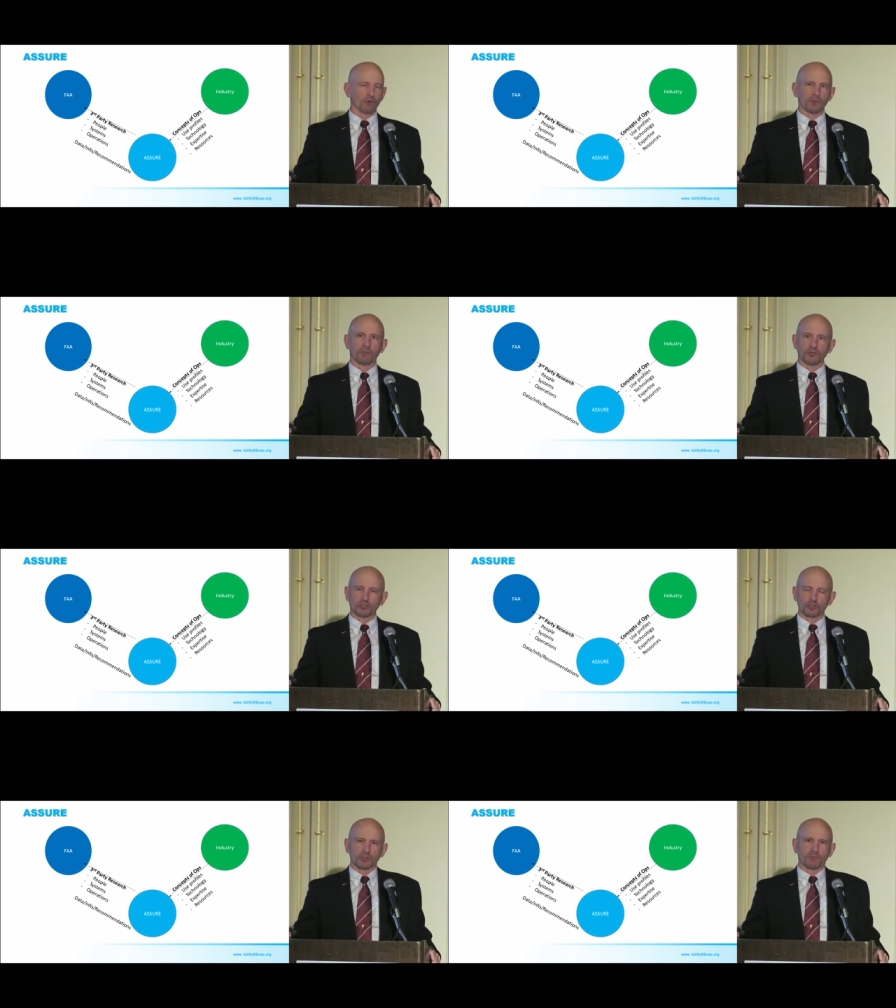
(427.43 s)
We
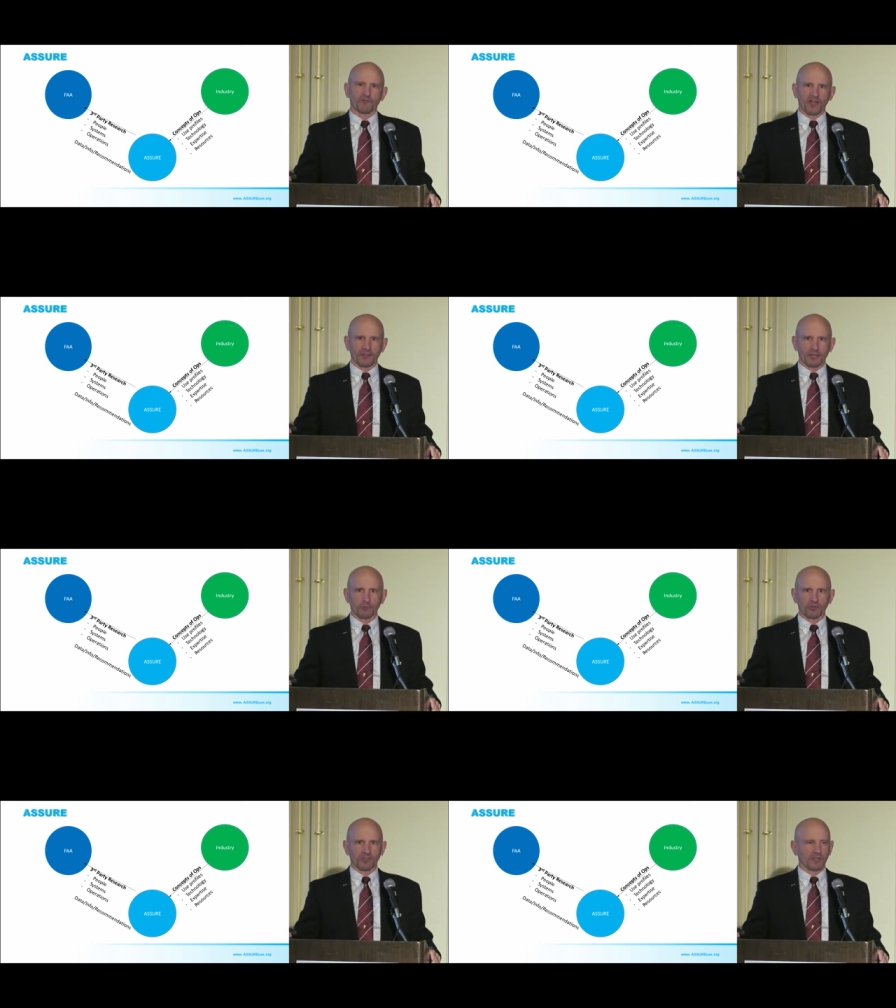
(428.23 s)
usually provide
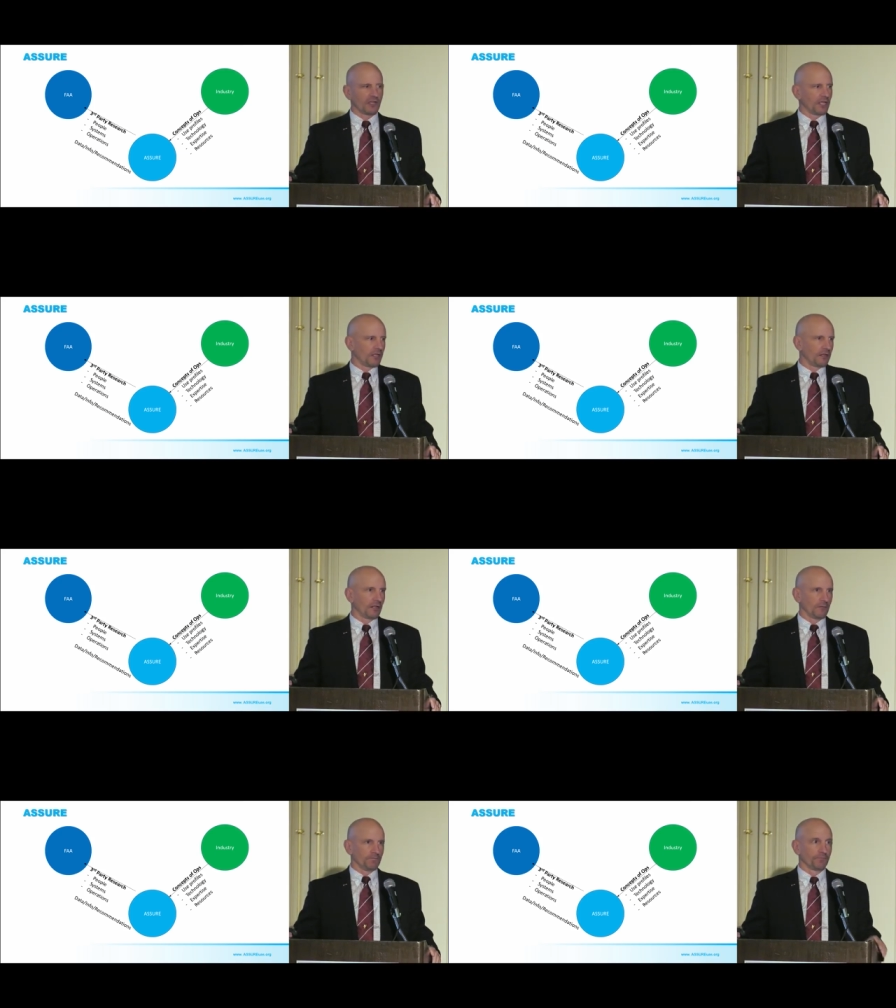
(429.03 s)
them with it, it
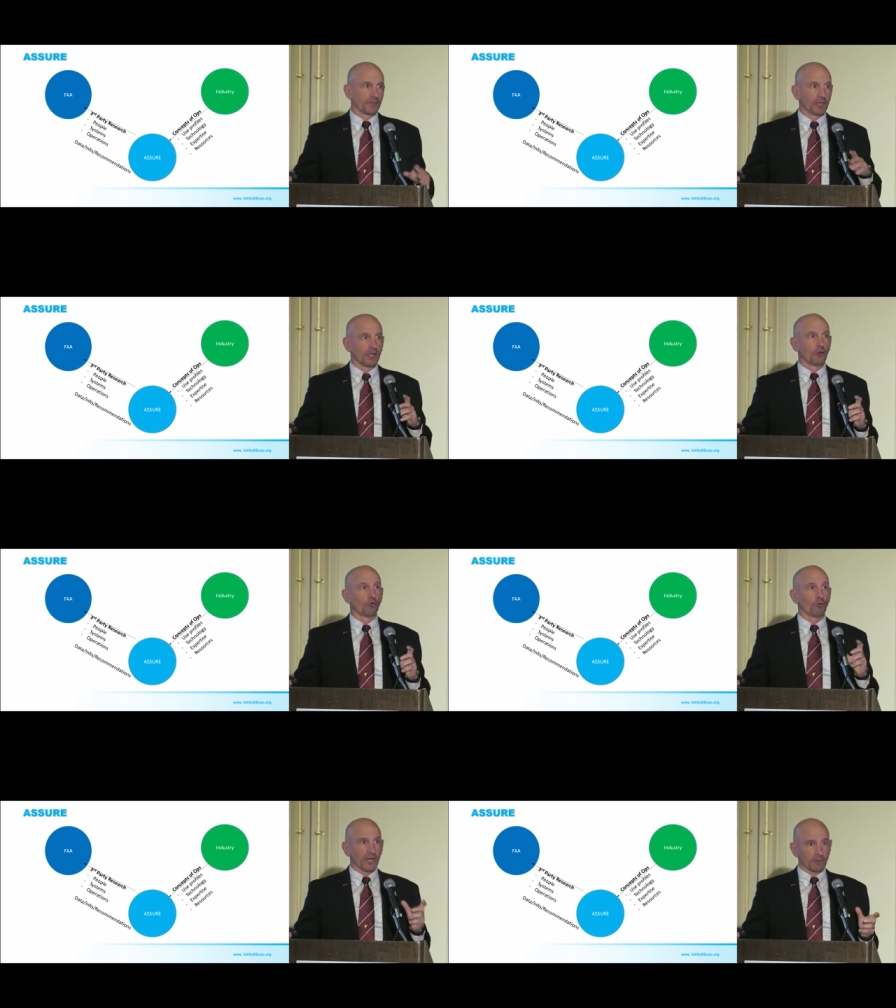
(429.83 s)

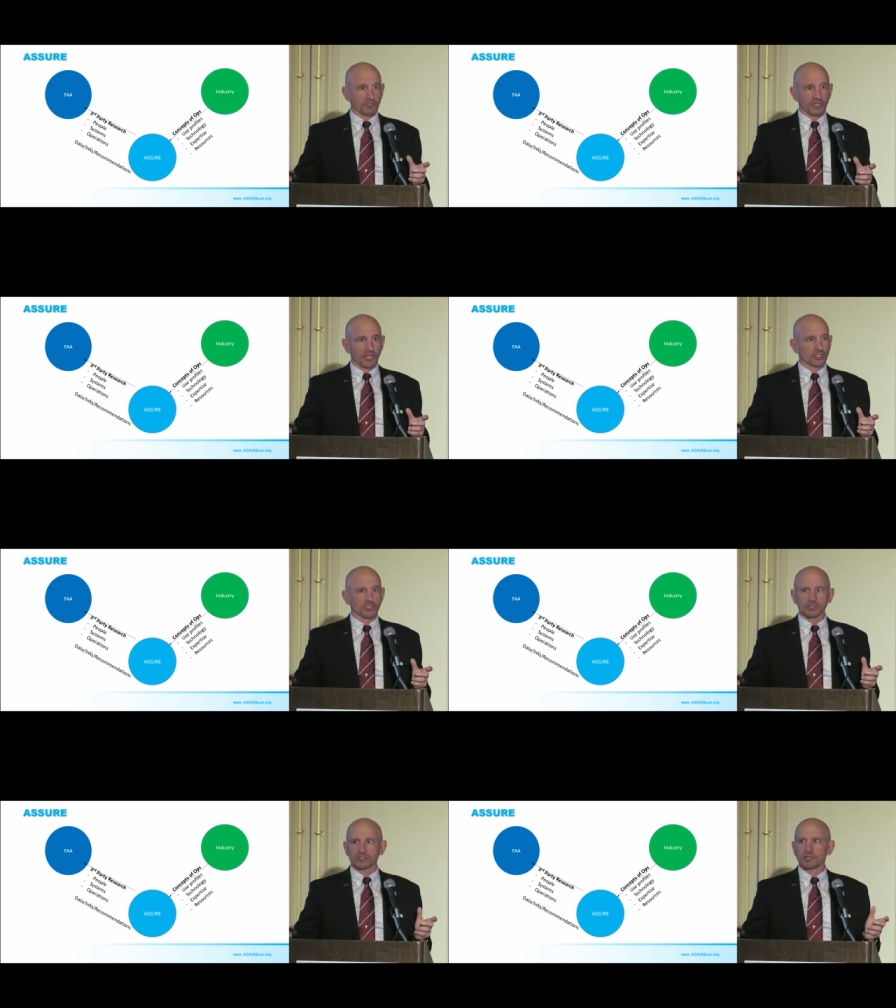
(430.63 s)

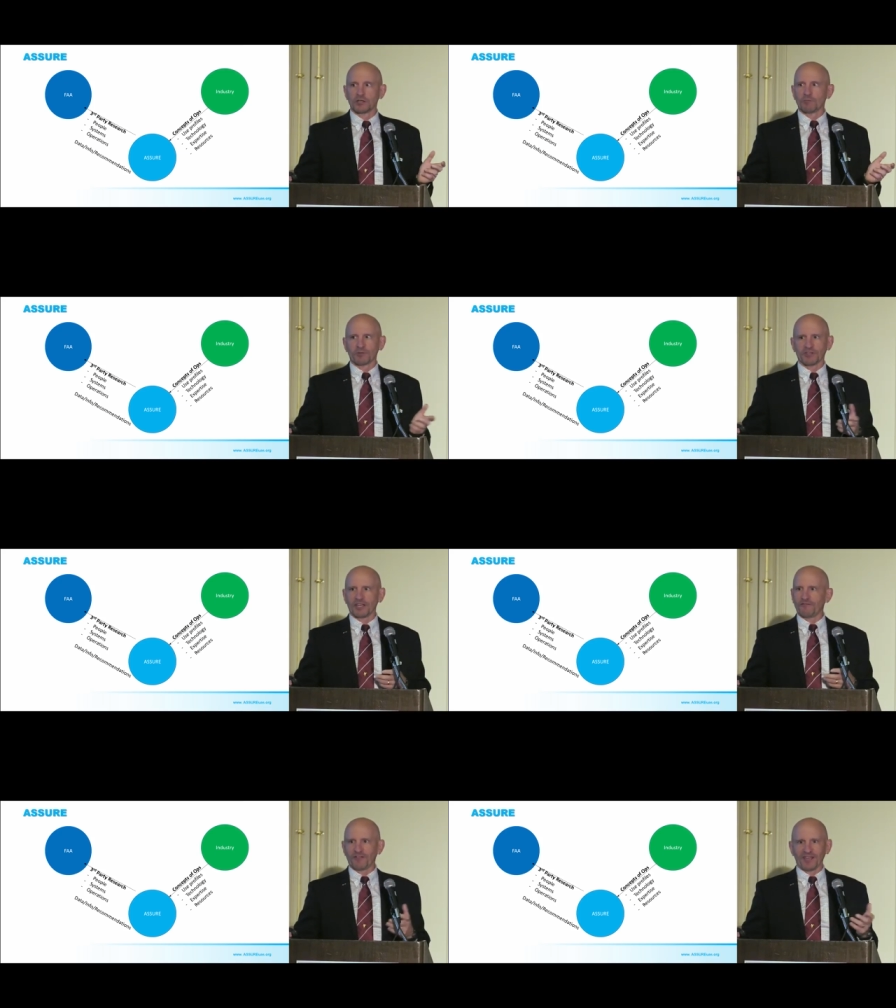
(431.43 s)
recommendations, but
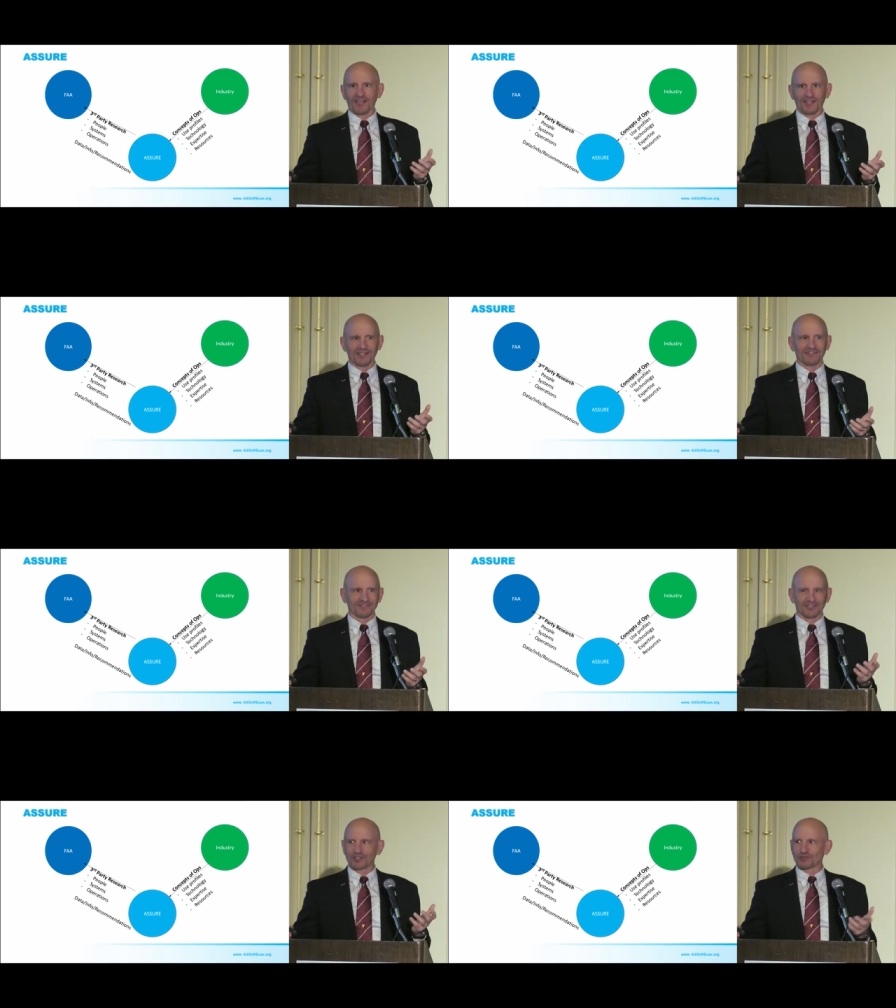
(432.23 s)
the F A A
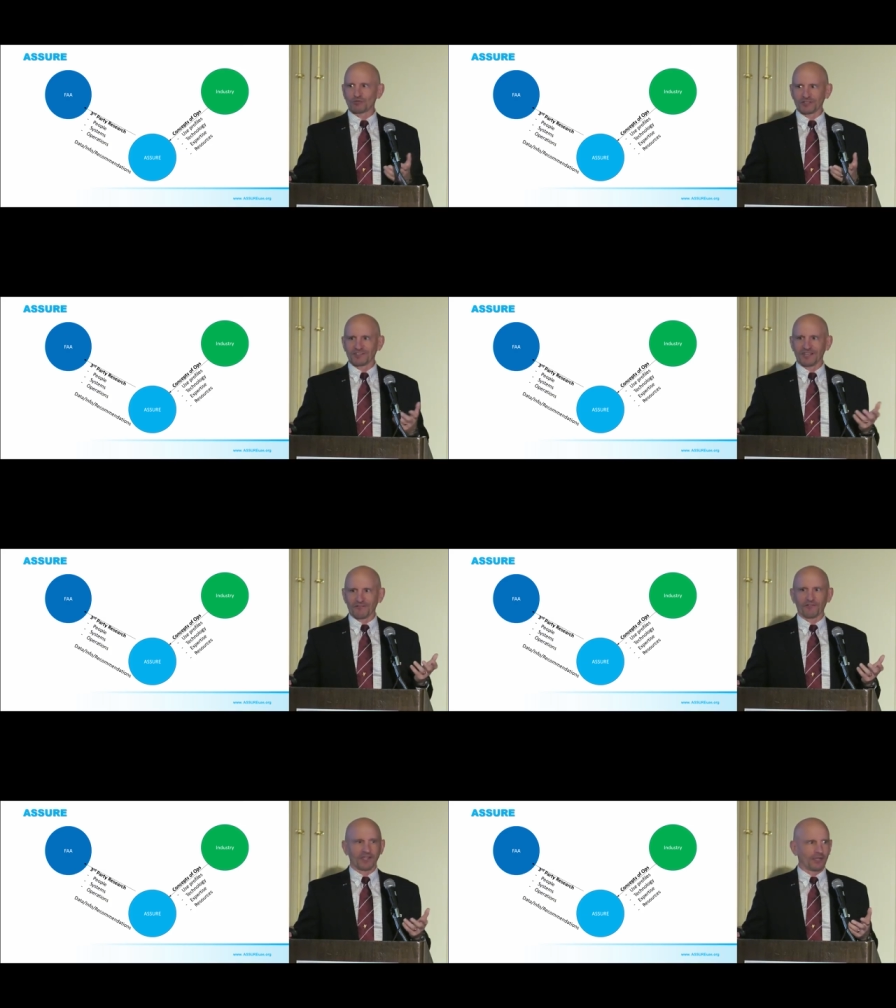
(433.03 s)
does what the
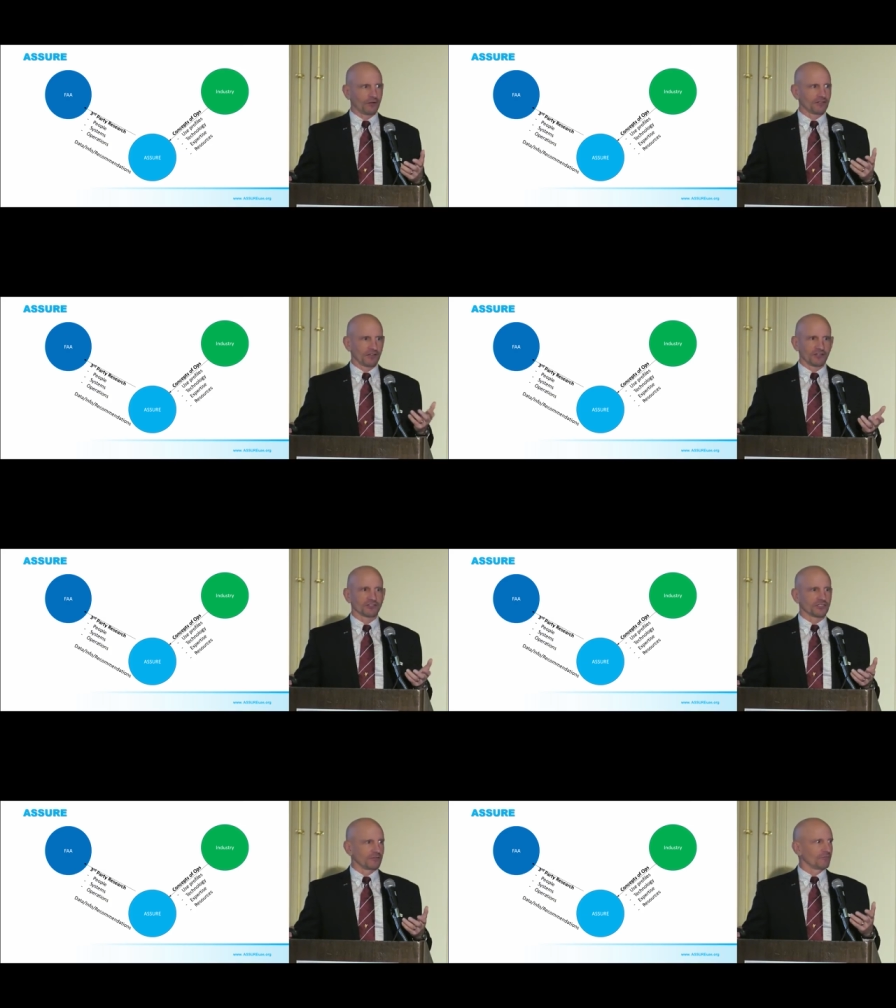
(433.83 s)
F A A
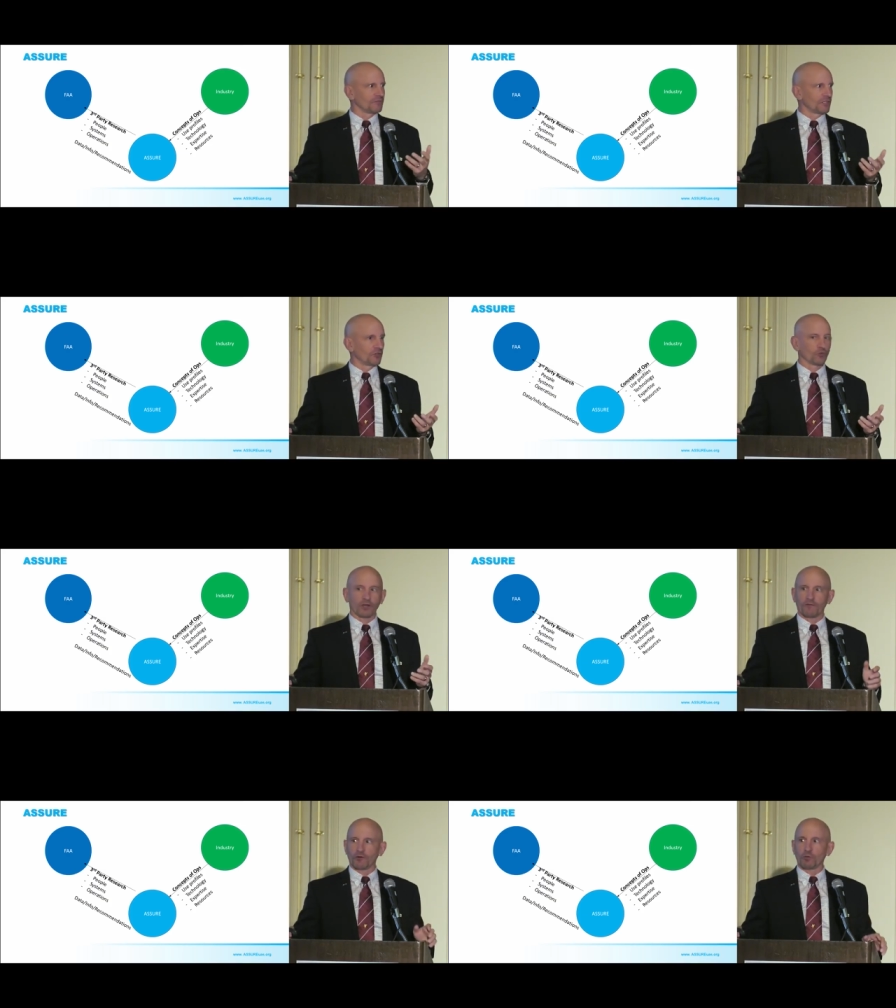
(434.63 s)
does and does
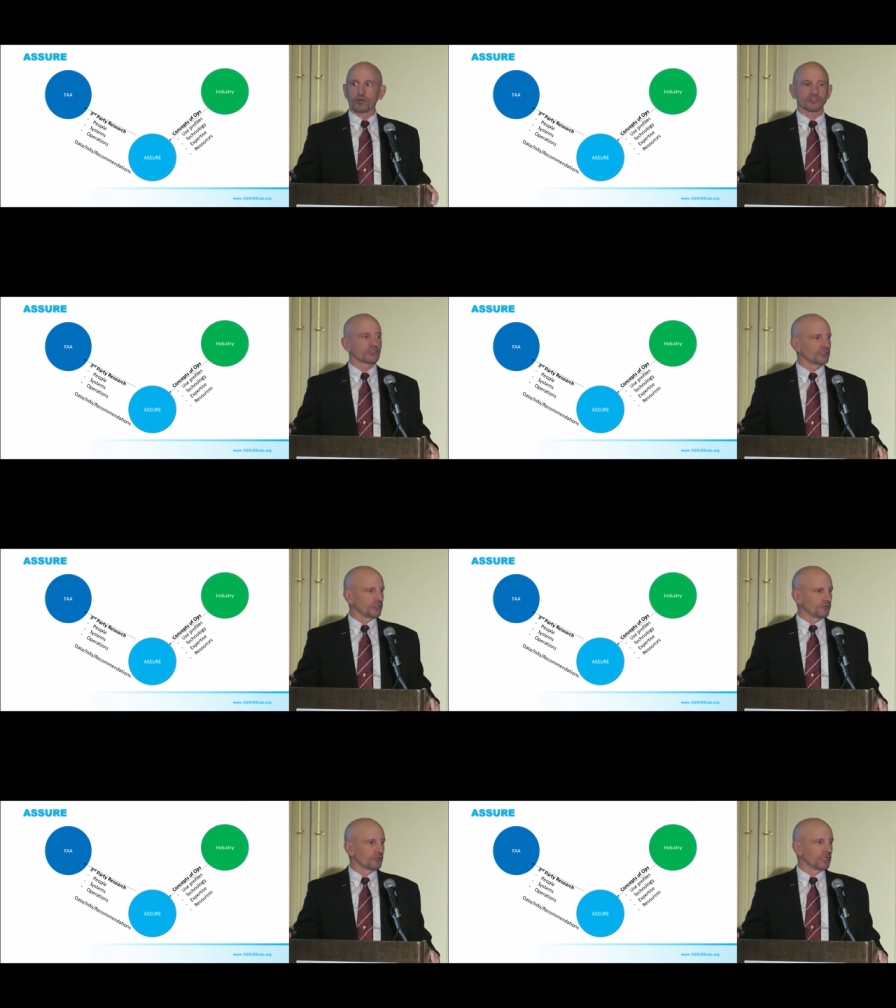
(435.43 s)
whatever it wants to
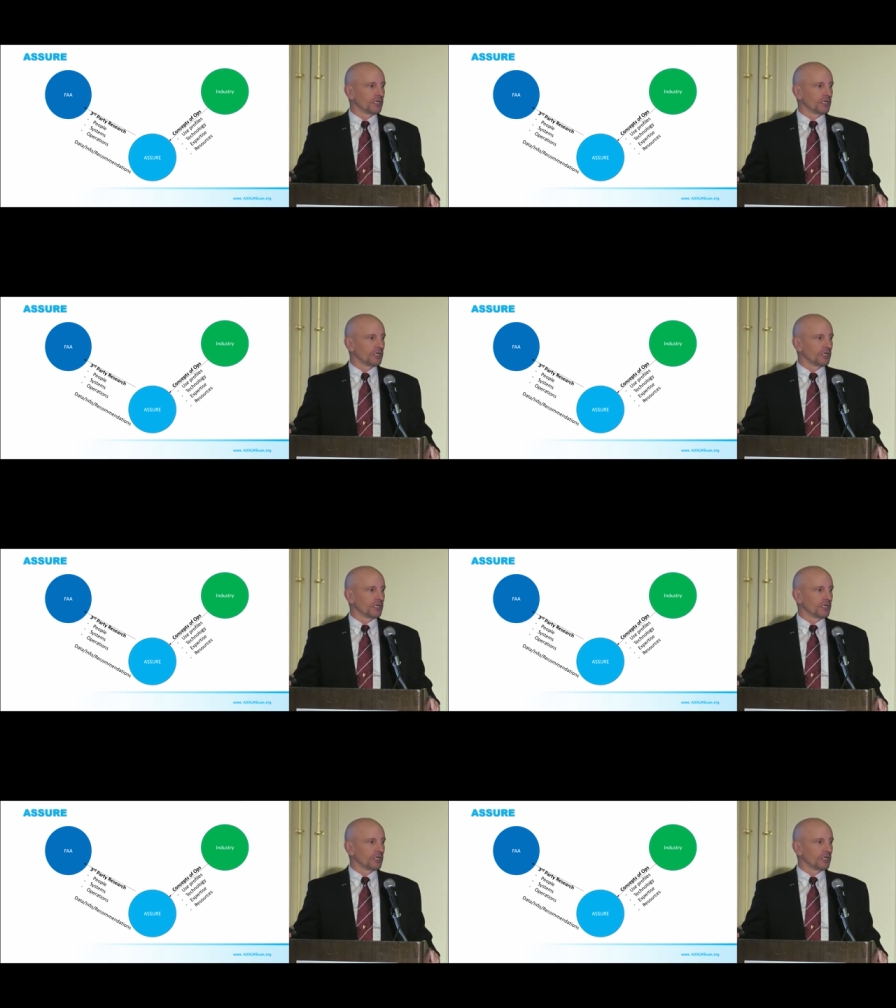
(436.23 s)
do.